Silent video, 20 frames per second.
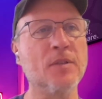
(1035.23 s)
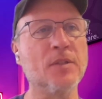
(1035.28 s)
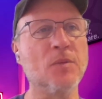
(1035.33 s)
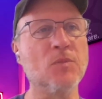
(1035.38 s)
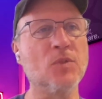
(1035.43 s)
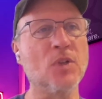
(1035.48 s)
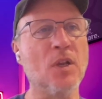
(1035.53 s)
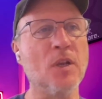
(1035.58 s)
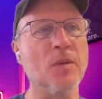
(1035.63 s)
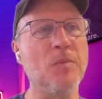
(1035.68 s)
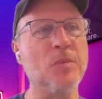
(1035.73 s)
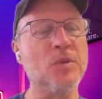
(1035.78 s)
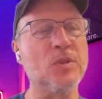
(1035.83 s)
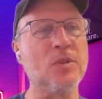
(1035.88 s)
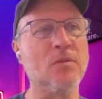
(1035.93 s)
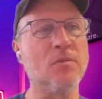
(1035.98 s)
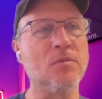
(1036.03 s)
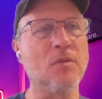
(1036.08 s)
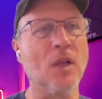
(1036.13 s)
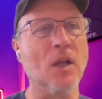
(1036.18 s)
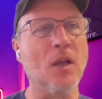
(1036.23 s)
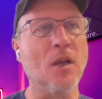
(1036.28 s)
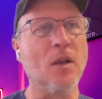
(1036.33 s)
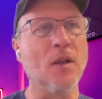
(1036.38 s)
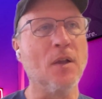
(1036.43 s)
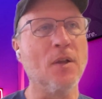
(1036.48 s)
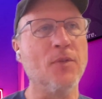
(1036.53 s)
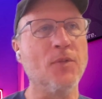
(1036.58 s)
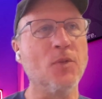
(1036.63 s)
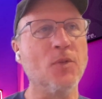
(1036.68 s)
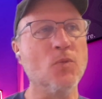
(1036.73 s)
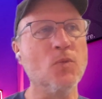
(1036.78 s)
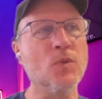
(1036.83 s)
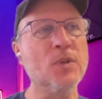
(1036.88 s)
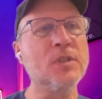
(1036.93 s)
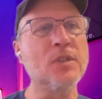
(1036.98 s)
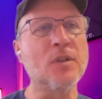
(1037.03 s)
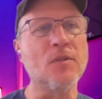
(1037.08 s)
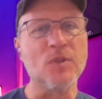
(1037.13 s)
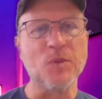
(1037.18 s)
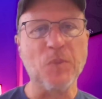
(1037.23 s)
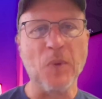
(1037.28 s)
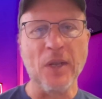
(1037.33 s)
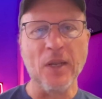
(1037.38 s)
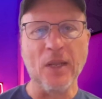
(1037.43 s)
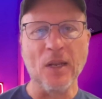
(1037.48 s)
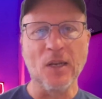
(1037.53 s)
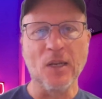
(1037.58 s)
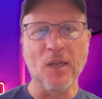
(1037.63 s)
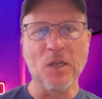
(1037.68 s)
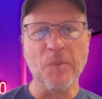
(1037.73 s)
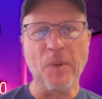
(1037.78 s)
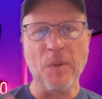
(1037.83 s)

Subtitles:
Sometimes the risk of spending a little